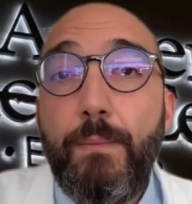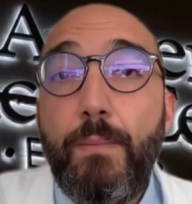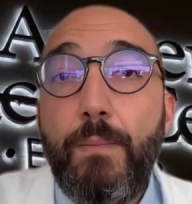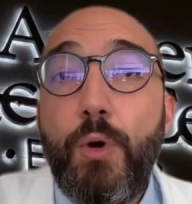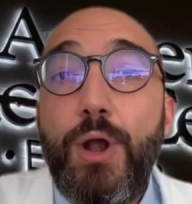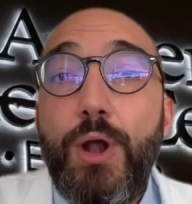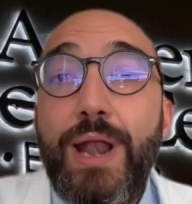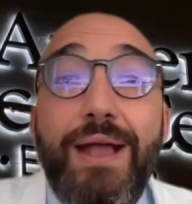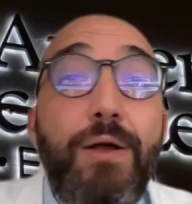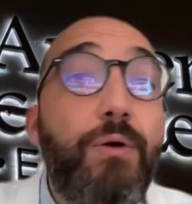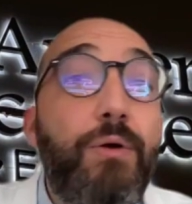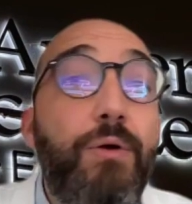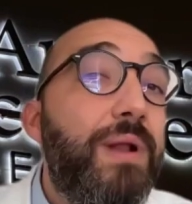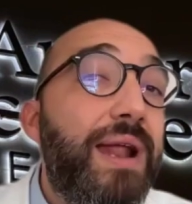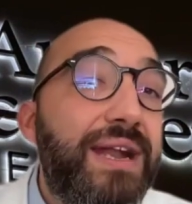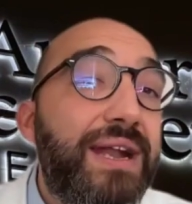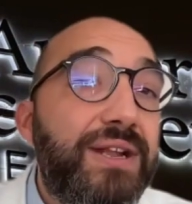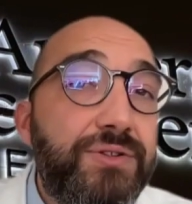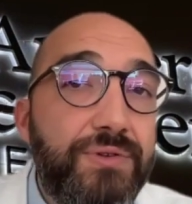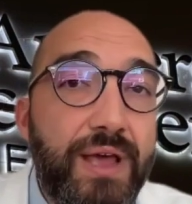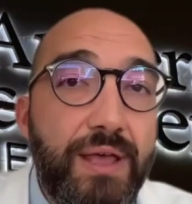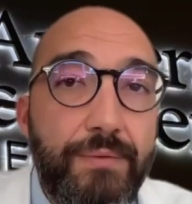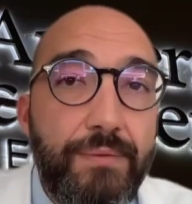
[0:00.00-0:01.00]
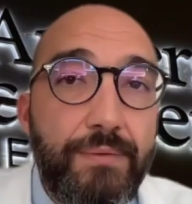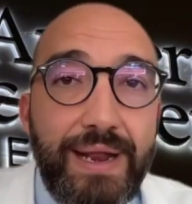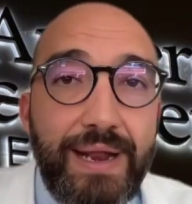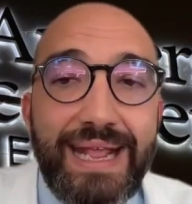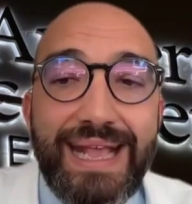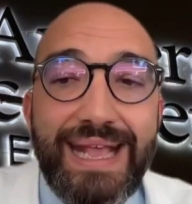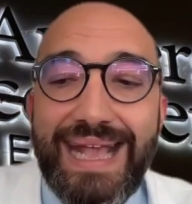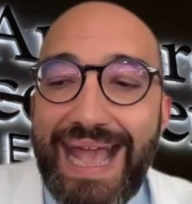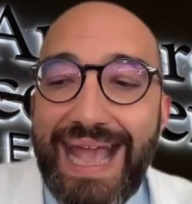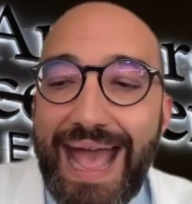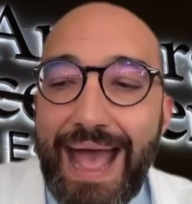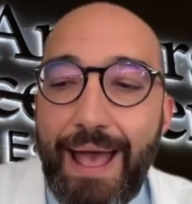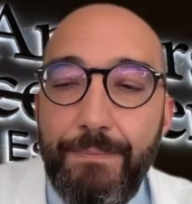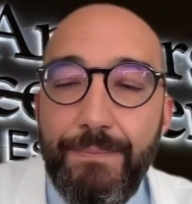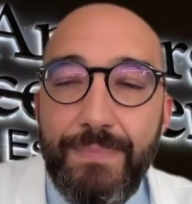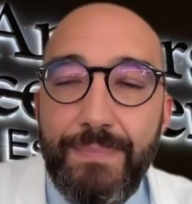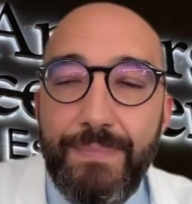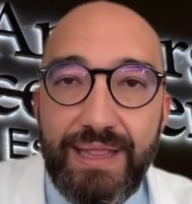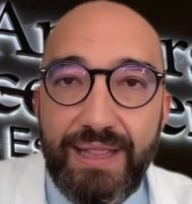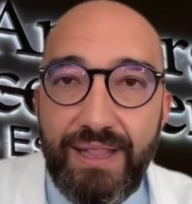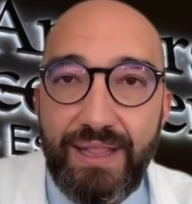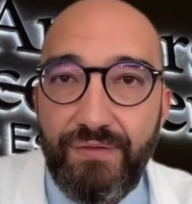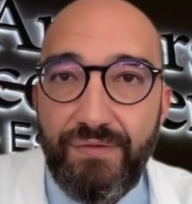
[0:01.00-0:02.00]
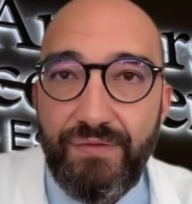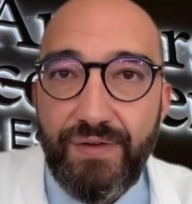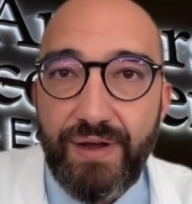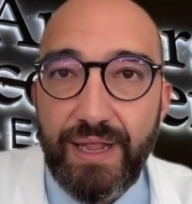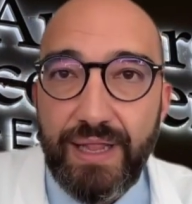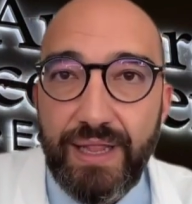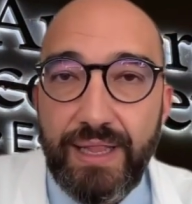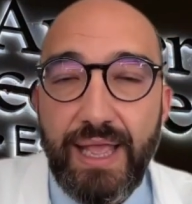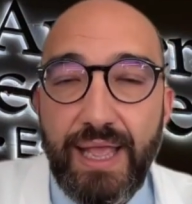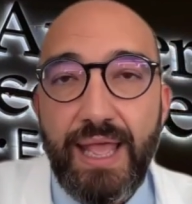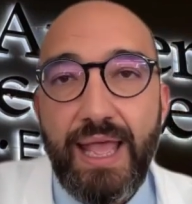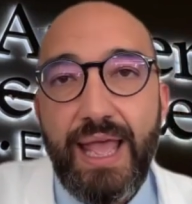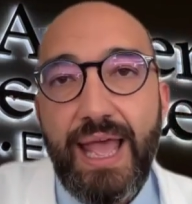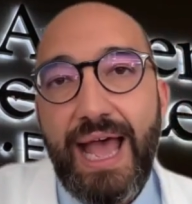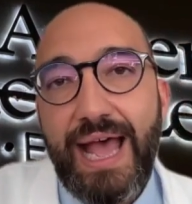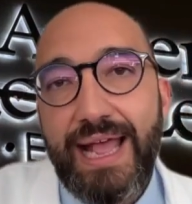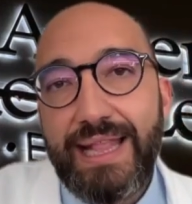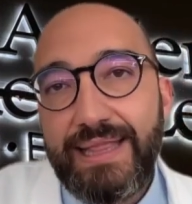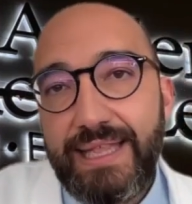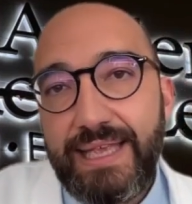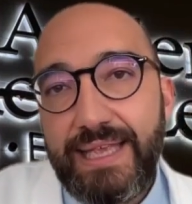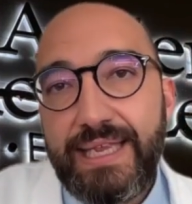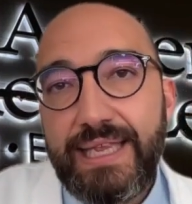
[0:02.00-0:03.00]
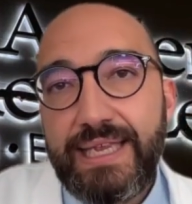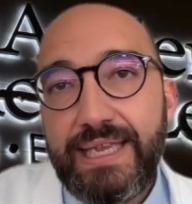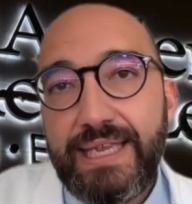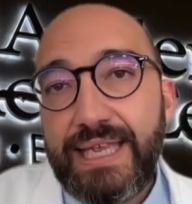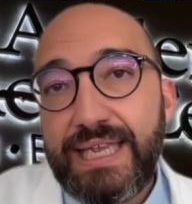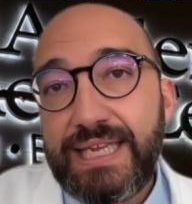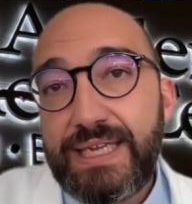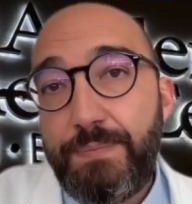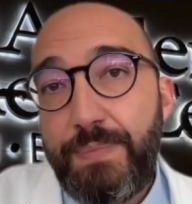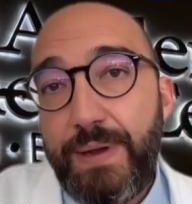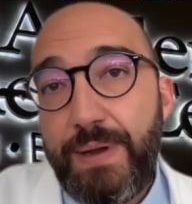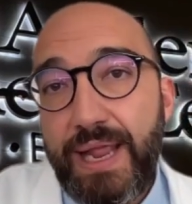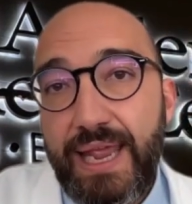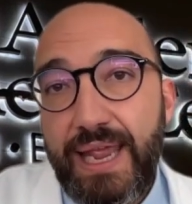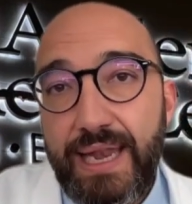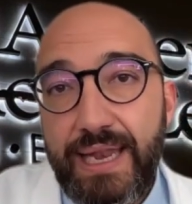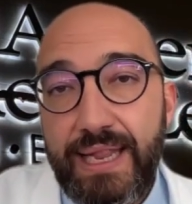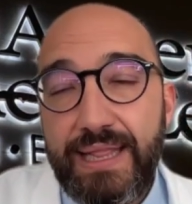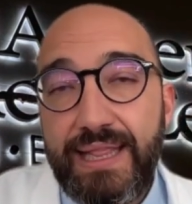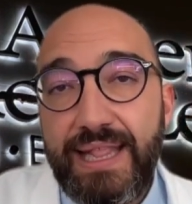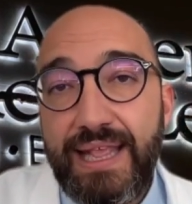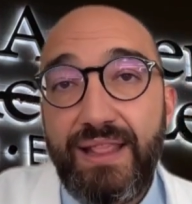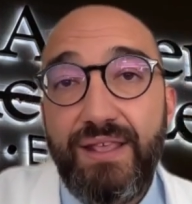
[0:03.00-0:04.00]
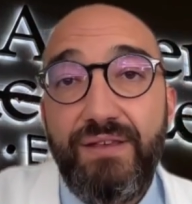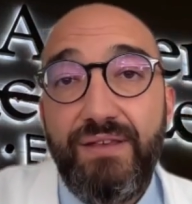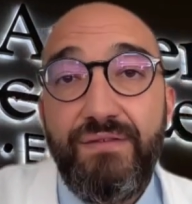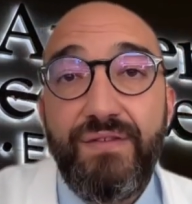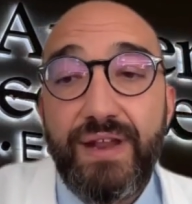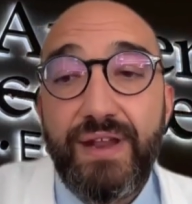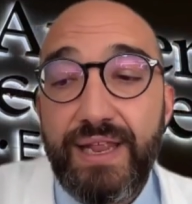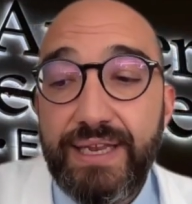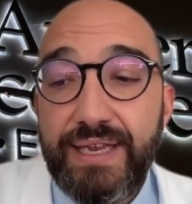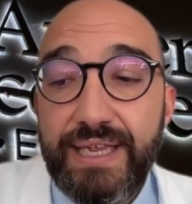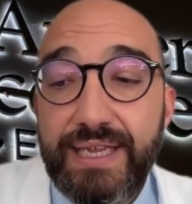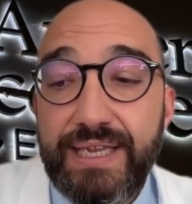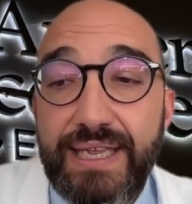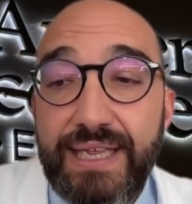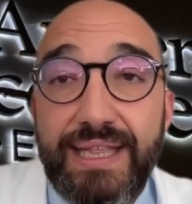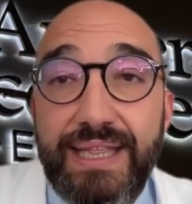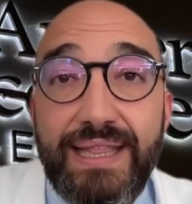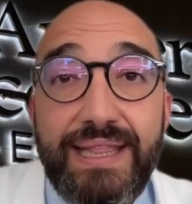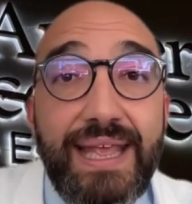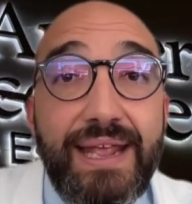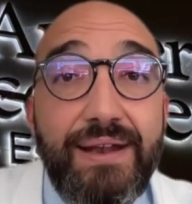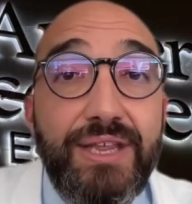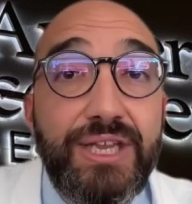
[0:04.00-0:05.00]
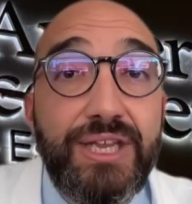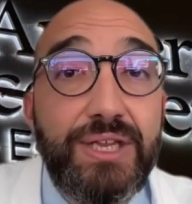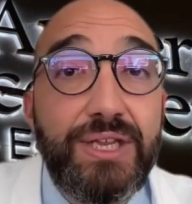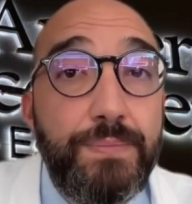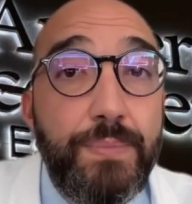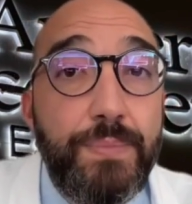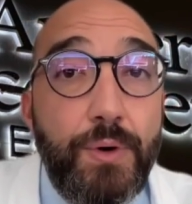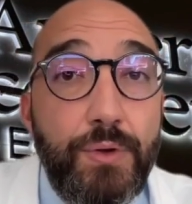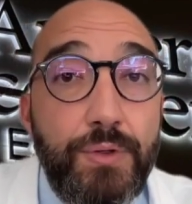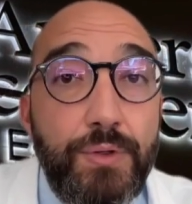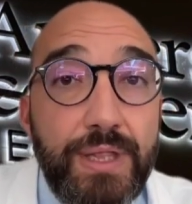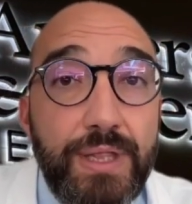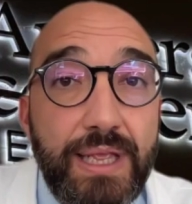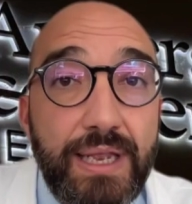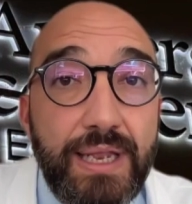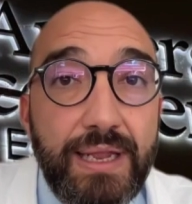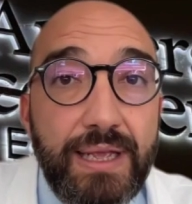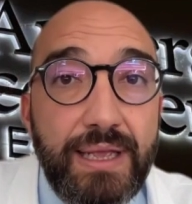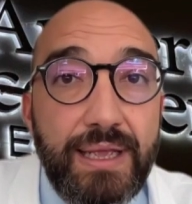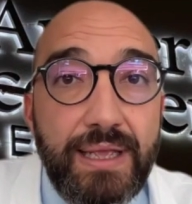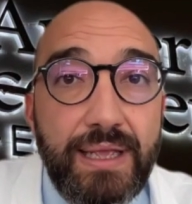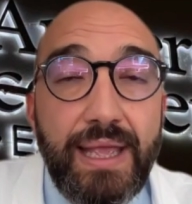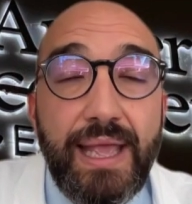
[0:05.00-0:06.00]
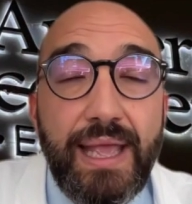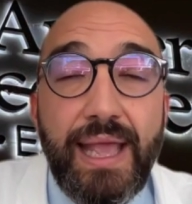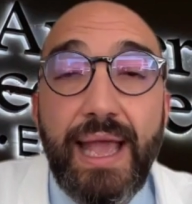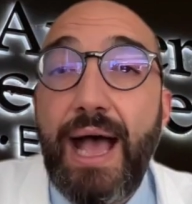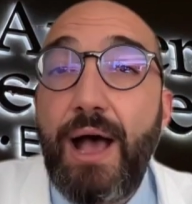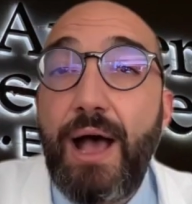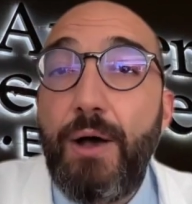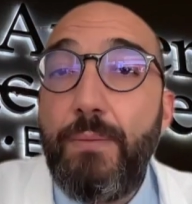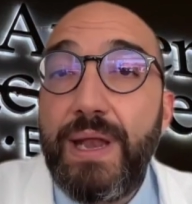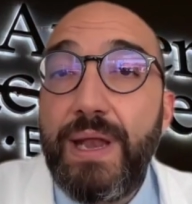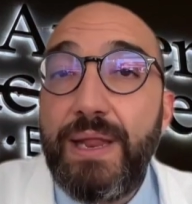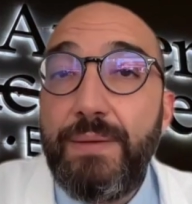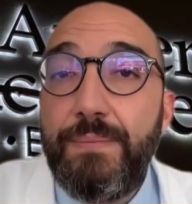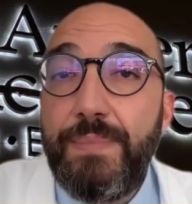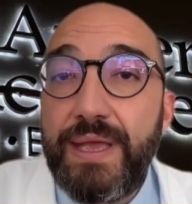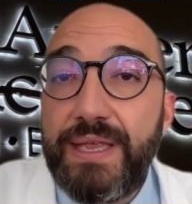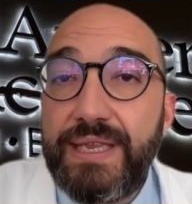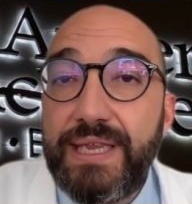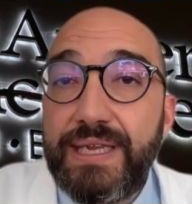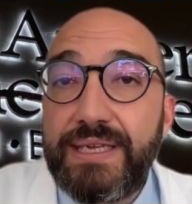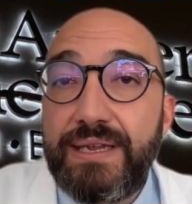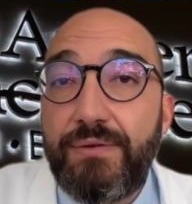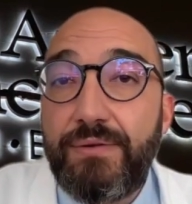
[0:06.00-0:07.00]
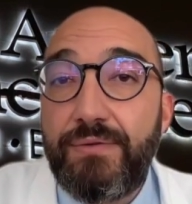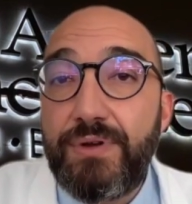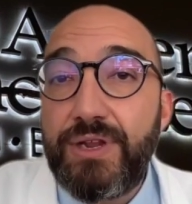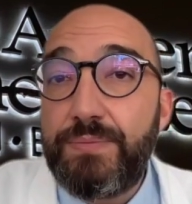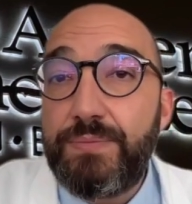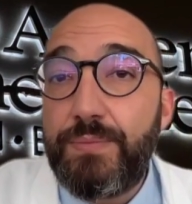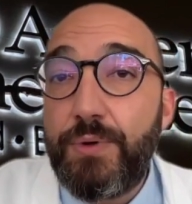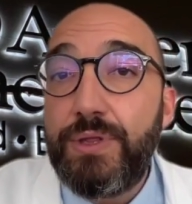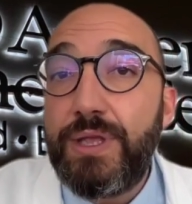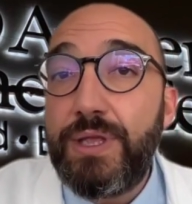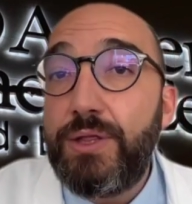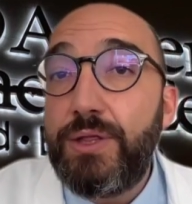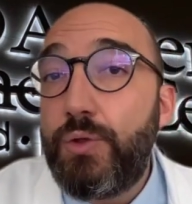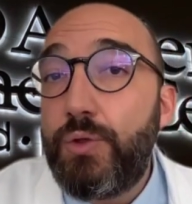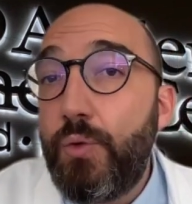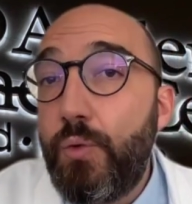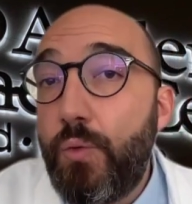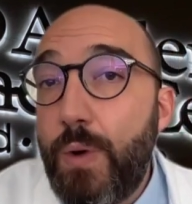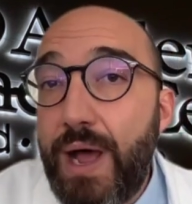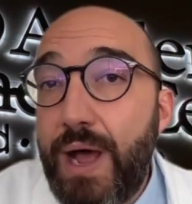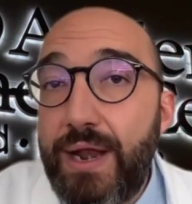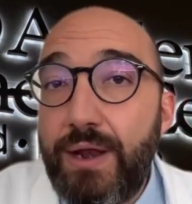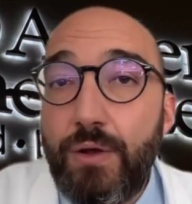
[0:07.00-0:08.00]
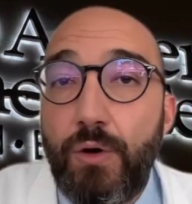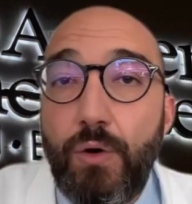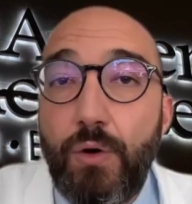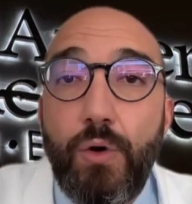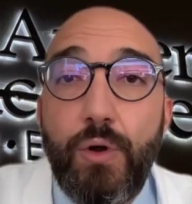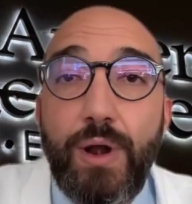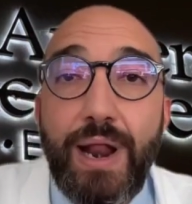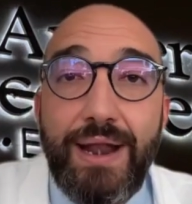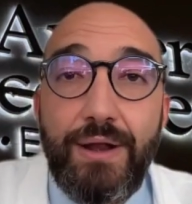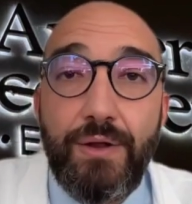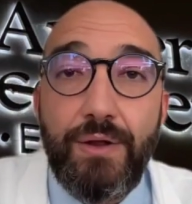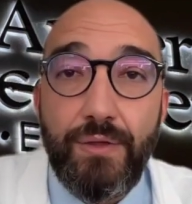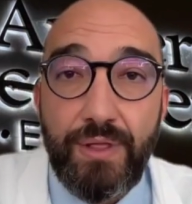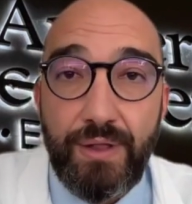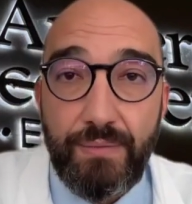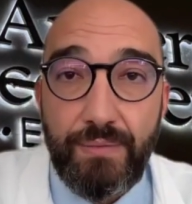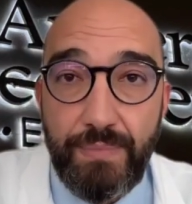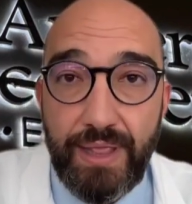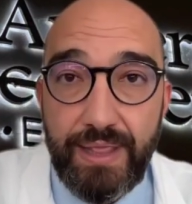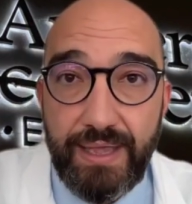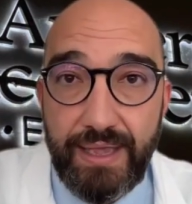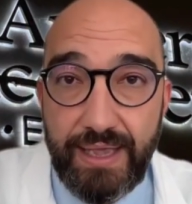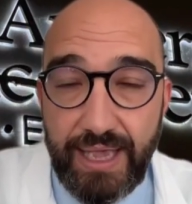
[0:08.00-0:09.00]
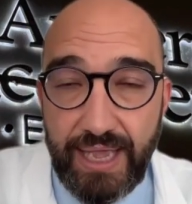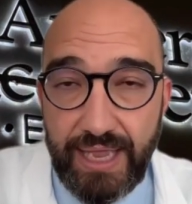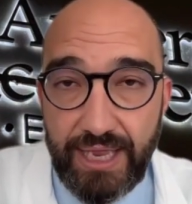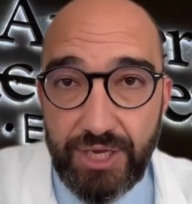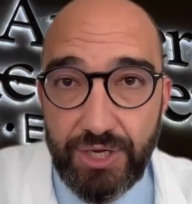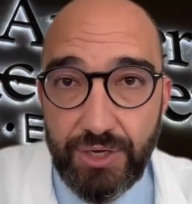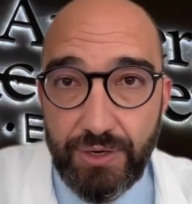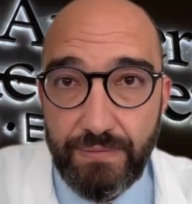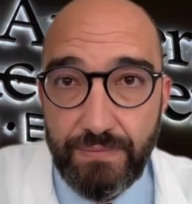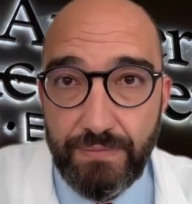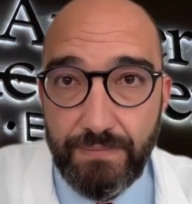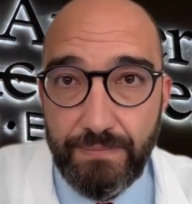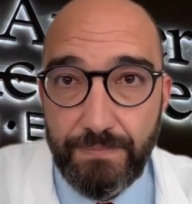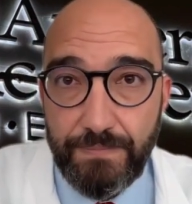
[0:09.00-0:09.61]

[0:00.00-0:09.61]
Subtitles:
molecular driver can be different, and this is explaining the differences in the responding, how many patients are responding to one or another medication.